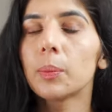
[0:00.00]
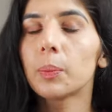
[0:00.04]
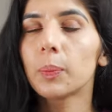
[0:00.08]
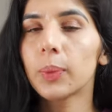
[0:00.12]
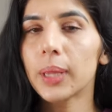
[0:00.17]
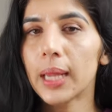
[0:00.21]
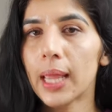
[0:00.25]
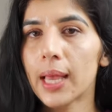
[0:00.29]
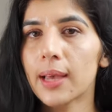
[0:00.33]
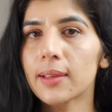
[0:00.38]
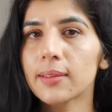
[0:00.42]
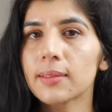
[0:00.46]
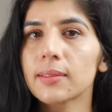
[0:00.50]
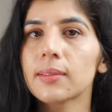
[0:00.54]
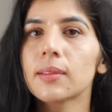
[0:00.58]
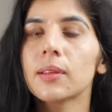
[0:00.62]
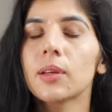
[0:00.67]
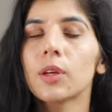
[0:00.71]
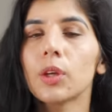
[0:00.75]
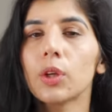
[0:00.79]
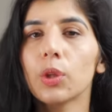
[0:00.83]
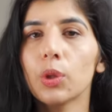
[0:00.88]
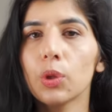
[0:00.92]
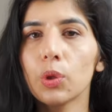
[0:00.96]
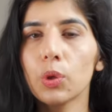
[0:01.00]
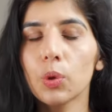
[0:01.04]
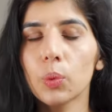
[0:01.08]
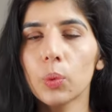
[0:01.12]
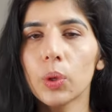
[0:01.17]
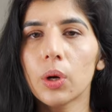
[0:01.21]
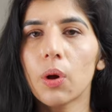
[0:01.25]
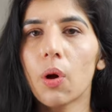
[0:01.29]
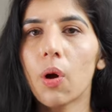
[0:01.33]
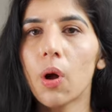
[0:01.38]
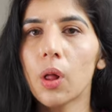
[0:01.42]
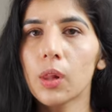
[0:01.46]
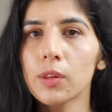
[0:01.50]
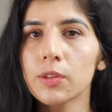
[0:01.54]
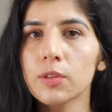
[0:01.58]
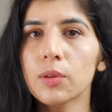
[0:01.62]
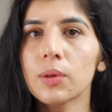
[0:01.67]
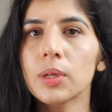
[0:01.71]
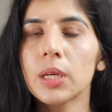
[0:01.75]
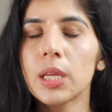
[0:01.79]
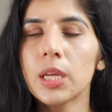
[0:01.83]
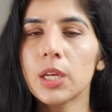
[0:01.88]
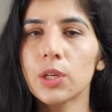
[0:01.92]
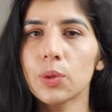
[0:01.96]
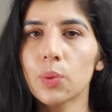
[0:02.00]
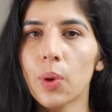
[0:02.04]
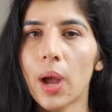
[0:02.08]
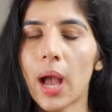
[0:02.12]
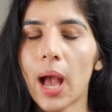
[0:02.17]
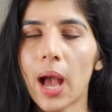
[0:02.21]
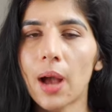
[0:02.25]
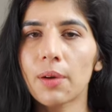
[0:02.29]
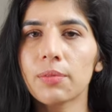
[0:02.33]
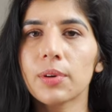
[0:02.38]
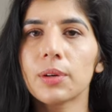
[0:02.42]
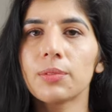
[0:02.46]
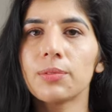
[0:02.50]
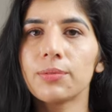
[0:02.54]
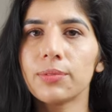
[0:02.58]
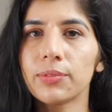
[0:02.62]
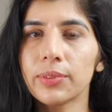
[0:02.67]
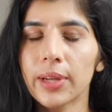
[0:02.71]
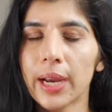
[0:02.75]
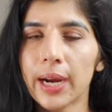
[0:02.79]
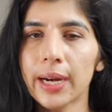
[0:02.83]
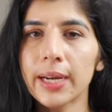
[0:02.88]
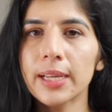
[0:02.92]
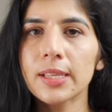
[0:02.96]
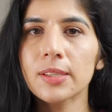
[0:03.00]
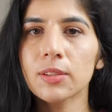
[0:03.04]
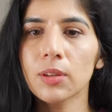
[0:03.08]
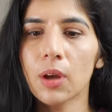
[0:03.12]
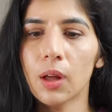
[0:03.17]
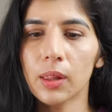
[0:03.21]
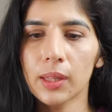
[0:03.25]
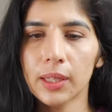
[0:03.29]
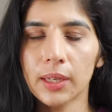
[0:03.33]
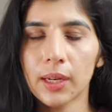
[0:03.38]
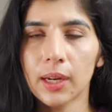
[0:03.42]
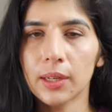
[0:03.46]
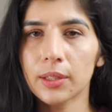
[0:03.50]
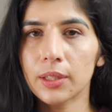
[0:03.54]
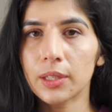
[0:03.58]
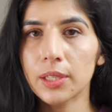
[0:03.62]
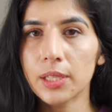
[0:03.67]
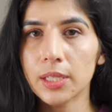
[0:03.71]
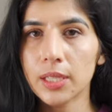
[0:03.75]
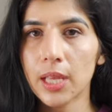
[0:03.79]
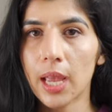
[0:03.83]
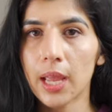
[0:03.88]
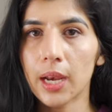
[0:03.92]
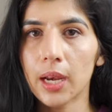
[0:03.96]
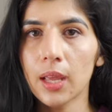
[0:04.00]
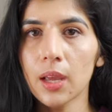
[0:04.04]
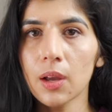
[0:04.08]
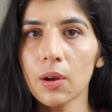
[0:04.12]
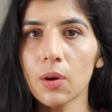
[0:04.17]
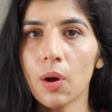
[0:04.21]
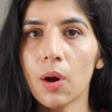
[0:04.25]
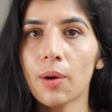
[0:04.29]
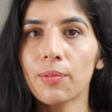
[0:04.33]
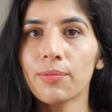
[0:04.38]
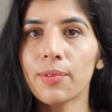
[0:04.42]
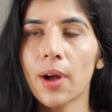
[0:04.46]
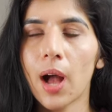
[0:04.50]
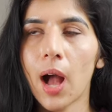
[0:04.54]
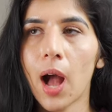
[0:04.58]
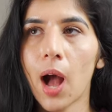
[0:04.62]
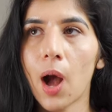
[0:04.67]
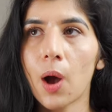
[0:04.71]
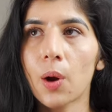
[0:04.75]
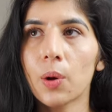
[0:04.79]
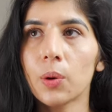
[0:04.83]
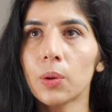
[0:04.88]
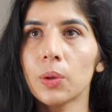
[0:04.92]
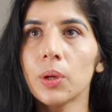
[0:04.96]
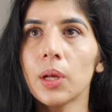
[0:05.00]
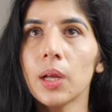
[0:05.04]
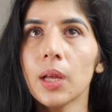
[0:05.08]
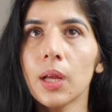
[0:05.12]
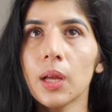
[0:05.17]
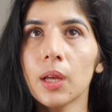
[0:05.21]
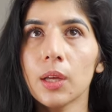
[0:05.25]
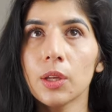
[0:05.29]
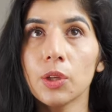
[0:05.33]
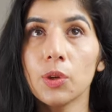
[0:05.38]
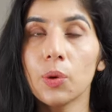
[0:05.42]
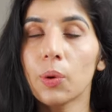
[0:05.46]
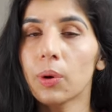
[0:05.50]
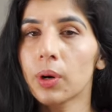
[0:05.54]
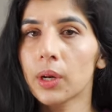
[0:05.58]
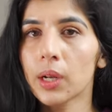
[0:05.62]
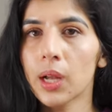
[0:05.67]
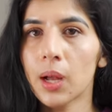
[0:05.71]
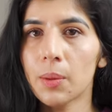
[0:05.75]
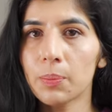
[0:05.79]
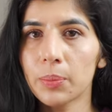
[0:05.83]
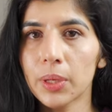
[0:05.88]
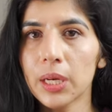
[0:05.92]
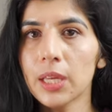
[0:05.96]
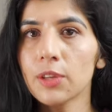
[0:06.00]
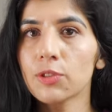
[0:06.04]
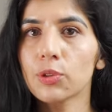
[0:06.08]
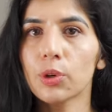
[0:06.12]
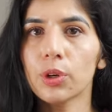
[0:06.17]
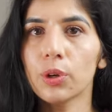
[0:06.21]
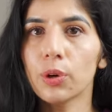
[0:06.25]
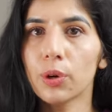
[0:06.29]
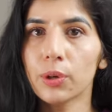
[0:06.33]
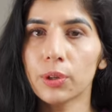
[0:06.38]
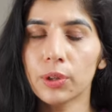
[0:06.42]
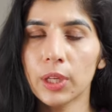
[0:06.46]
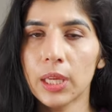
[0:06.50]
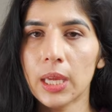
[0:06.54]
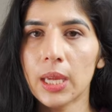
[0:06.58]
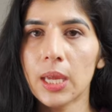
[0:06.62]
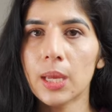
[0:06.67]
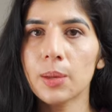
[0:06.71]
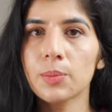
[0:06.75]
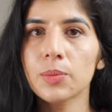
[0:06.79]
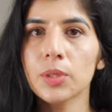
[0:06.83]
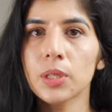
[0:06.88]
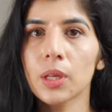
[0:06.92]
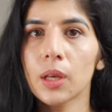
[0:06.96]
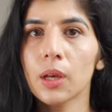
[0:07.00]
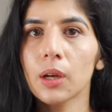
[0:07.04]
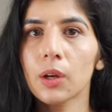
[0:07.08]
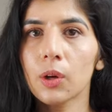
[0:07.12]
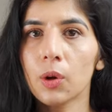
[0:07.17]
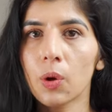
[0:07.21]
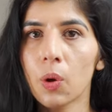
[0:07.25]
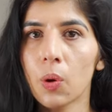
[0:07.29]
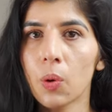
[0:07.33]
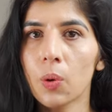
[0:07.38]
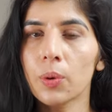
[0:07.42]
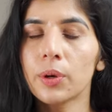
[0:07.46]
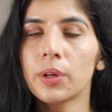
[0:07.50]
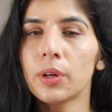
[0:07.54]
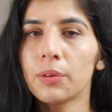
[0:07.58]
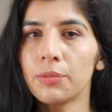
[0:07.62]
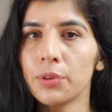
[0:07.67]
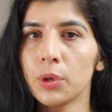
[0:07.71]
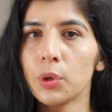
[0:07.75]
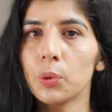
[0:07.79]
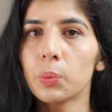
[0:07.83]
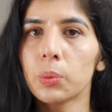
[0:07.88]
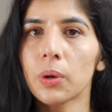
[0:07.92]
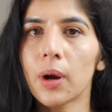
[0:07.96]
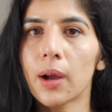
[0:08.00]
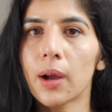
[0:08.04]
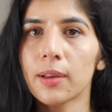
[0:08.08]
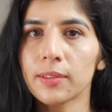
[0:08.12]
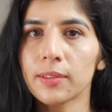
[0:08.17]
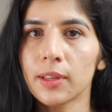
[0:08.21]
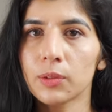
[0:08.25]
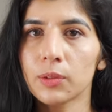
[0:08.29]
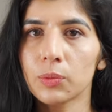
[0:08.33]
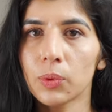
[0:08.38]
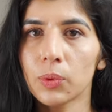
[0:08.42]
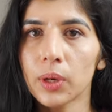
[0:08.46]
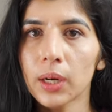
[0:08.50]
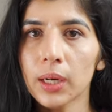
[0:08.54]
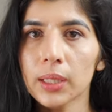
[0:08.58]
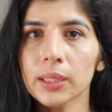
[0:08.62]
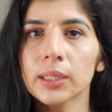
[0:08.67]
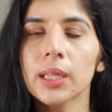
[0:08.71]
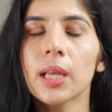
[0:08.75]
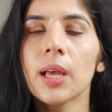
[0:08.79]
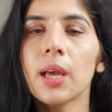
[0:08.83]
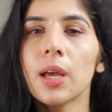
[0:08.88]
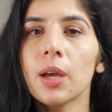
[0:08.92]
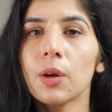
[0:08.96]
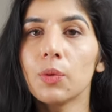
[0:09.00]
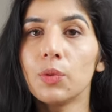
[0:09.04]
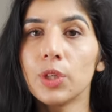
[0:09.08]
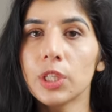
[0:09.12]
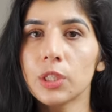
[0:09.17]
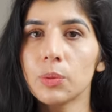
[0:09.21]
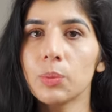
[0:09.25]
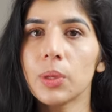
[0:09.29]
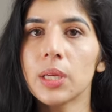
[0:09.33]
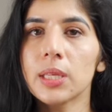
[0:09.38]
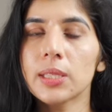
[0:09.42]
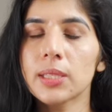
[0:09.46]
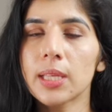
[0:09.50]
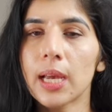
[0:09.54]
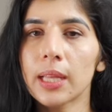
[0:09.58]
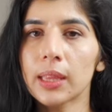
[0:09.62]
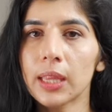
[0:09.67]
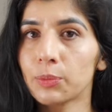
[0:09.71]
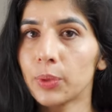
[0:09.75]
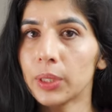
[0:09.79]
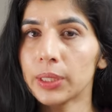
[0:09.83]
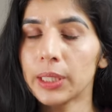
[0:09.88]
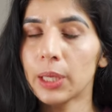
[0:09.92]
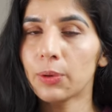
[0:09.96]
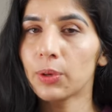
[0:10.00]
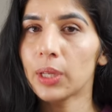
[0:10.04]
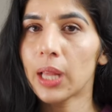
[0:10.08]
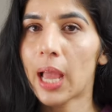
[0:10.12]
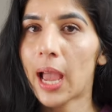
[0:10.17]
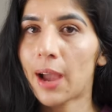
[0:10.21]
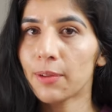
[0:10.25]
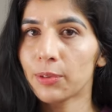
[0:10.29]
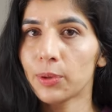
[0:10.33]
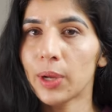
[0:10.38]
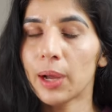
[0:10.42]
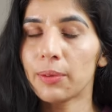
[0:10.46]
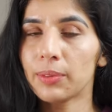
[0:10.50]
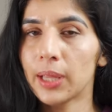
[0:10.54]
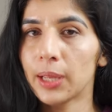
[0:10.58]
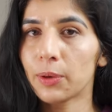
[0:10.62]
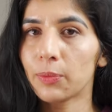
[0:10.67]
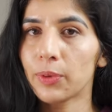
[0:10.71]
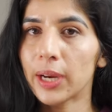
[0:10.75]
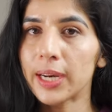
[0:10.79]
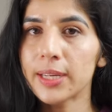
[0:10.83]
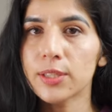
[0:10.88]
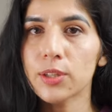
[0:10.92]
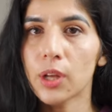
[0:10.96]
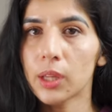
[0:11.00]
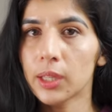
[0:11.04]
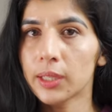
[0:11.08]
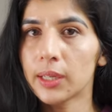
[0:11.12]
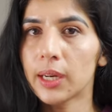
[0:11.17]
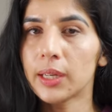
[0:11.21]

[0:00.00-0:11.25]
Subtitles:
Plus, you would also need to have a very solid understanding of how your company's or your team's code review process works, which means that they will have to have like very solid